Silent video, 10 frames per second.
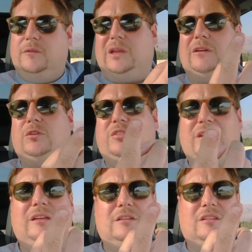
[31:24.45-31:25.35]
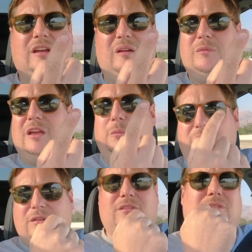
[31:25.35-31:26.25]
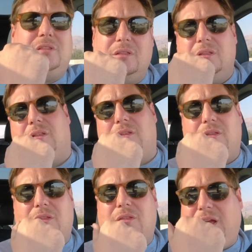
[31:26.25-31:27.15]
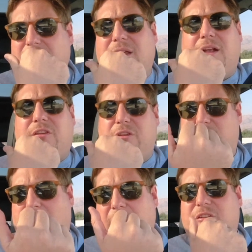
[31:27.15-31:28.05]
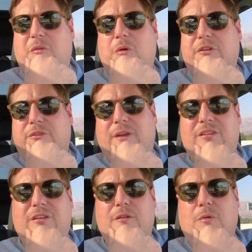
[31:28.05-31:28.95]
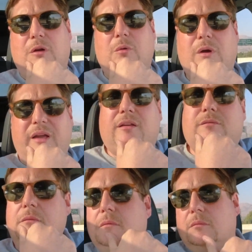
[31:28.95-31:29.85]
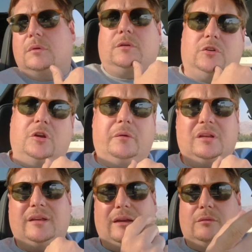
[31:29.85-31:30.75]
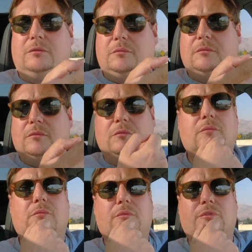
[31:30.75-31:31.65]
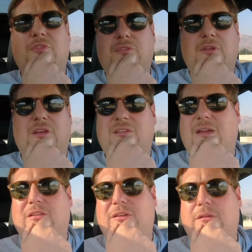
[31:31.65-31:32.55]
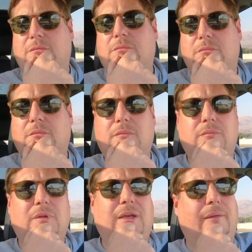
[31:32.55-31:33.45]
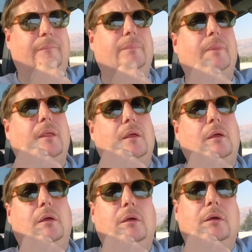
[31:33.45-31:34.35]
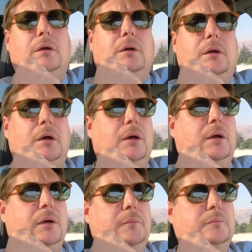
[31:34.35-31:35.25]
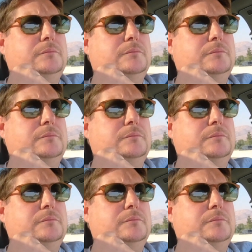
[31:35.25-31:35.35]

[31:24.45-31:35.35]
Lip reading: if you're seeing the time lapse, that Lexus actually was facing the wrong way, going down 680. Yeah. I